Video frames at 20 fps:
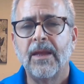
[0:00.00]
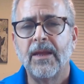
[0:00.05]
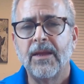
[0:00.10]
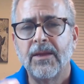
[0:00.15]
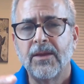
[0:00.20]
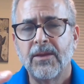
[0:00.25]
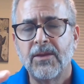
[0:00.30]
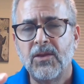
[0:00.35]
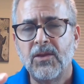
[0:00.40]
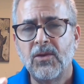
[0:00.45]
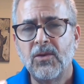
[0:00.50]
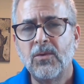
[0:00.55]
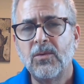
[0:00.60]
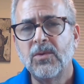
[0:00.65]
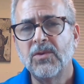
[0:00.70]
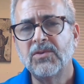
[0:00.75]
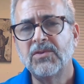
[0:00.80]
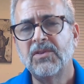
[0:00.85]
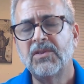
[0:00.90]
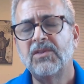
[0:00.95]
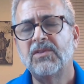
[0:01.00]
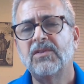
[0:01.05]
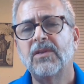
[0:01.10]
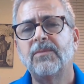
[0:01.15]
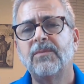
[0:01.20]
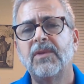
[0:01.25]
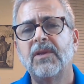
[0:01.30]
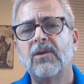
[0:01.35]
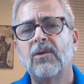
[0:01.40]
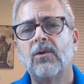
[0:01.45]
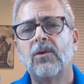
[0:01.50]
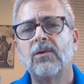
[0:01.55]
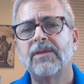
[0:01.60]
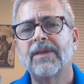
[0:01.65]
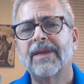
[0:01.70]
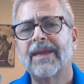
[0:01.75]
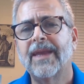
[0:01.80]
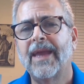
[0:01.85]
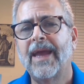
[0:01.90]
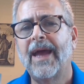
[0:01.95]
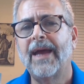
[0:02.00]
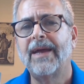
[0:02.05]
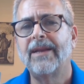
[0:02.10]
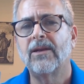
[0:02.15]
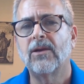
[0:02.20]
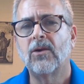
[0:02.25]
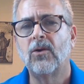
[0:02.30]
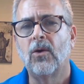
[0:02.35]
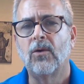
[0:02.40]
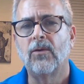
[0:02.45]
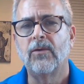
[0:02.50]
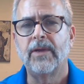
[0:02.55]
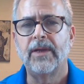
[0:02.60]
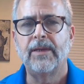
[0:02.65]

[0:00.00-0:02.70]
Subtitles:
you will see something called a category.